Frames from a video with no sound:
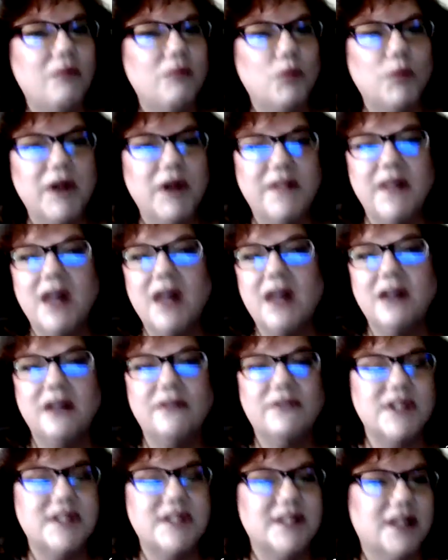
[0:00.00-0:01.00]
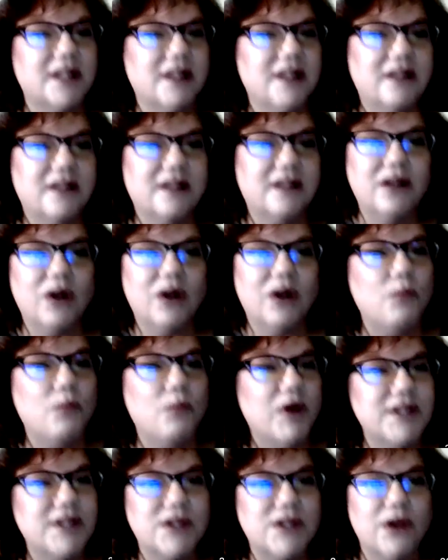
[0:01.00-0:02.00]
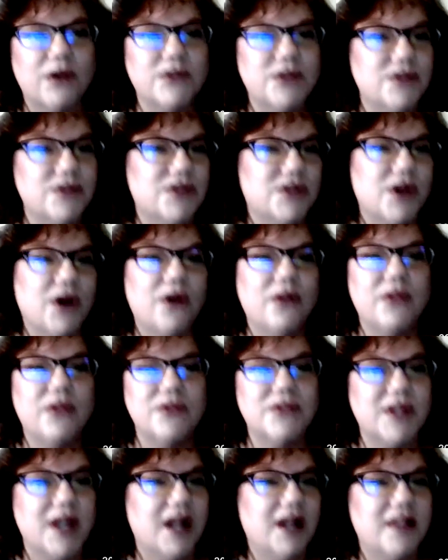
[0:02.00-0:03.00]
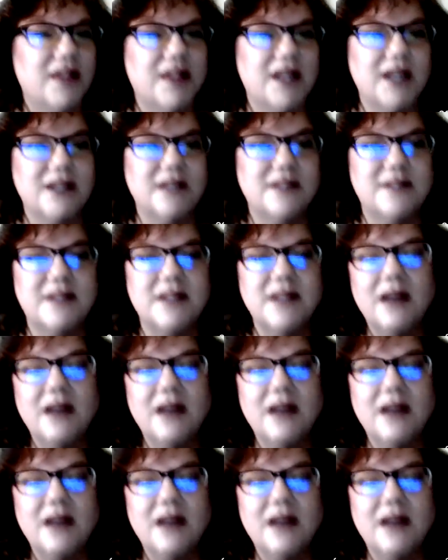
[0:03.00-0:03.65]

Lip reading: with it, and if it's like 1 stall, 2 stall, those kind of things.